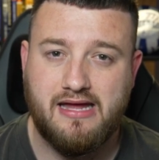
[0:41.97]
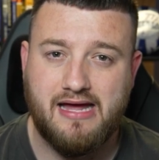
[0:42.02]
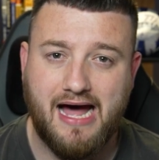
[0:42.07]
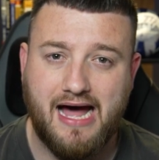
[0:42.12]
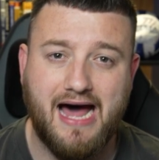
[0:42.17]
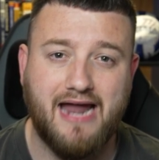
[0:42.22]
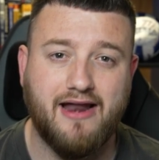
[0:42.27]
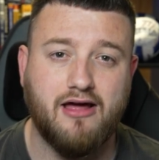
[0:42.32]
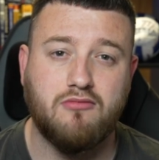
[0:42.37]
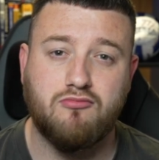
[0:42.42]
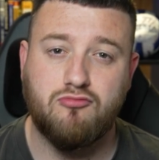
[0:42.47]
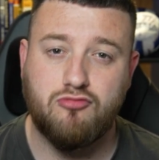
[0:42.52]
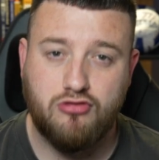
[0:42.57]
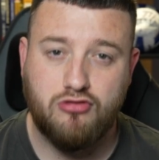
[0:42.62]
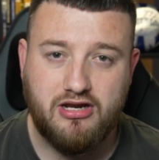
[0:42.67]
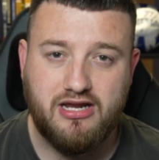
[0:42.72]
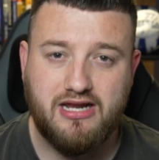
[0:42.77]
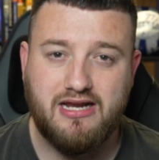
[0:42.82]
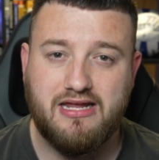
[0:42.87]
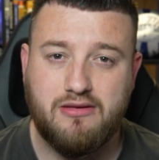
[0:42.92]
And I'm
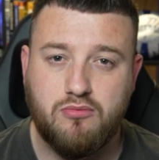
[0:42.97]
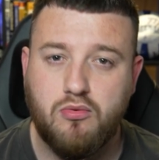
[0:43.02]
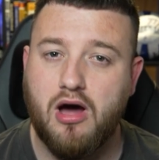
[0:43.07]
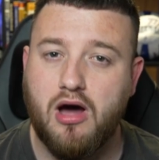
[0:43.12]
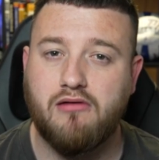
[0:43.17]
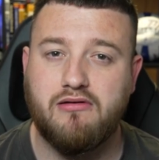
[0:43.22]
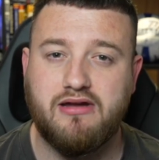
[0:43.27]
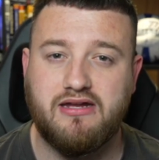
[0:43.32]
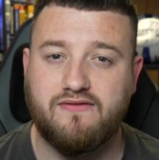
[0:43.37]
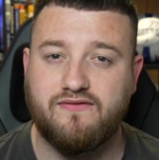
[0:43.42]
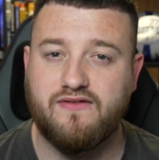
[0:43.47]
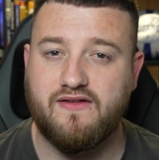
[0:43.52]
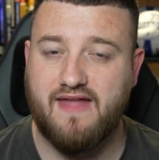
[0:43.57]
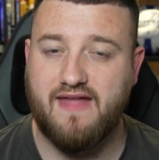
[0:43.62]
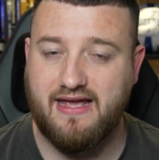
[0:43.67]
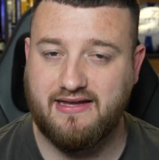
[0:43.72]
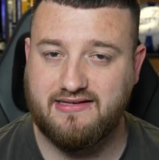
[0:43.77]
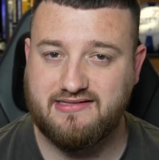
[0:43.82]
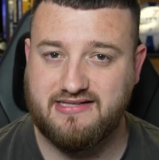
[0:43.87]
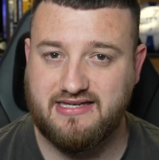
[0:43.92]
really worried for
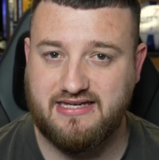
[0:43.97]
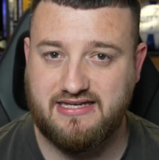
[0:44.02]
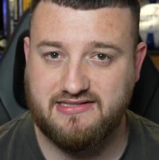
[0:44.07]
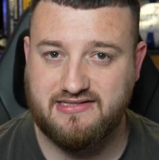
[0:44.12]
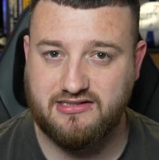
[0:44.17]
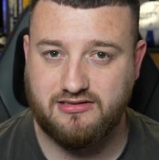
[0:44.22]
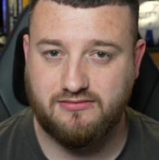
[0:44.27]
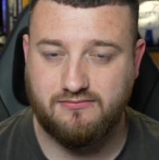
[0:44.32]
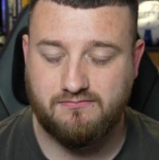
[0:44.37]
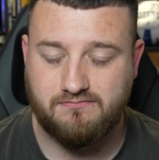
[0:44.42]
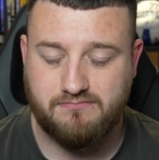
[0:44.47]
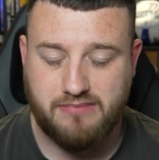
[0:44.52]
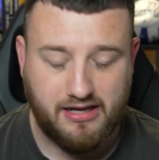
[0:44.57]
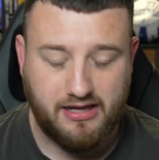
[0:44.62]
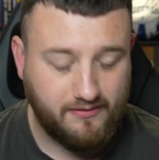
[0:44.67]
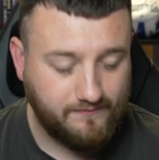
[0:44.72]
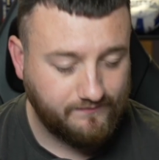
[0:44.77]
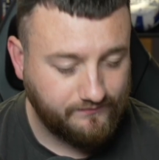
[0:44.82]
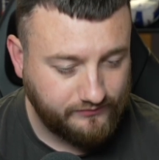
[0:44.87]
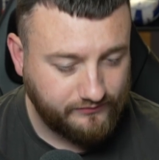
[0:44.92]
next season.
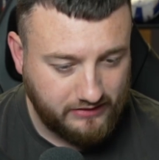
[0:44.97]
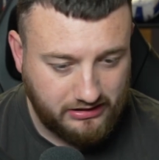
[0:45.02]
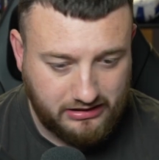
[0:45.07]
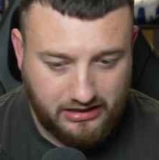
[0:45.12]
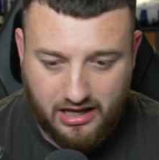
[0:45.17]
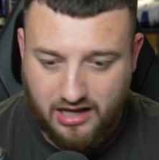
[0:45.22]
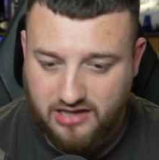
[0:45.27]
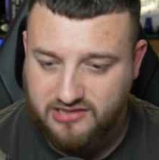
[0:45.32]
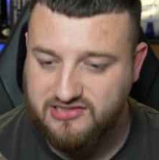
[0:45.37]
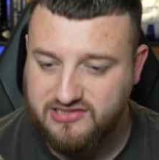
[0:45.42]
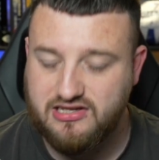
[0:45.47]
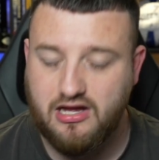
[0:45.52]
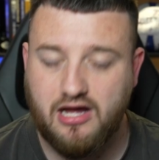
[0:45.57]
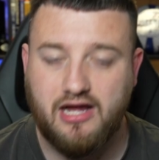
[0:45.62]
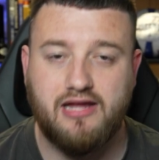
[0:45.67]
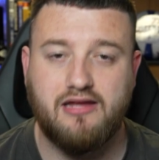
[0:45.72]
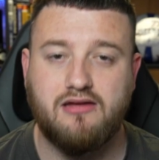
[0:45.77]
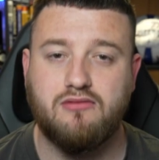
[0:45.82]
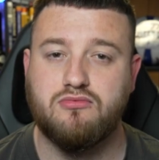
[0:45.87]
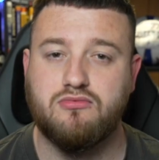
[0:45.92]
But last
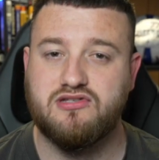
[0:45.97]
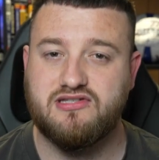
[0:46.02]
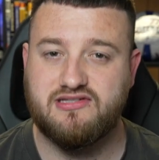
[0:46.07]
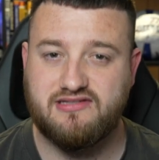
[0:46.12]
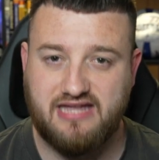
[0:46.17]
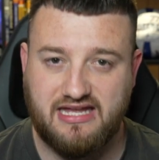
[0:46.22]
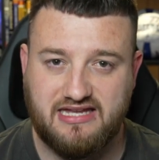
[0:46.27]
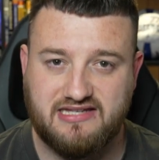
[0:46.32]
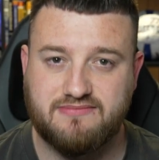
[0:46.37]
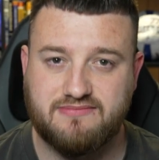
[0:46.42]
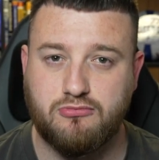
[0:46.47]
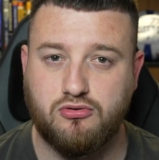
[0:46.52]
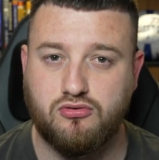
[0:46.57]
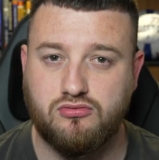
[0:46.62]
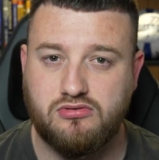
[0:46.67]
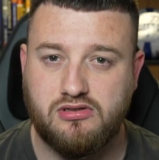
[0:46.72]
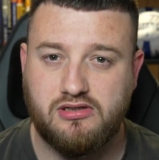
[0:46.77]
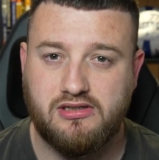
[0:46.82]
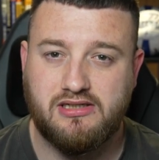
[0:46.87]
night was dismal.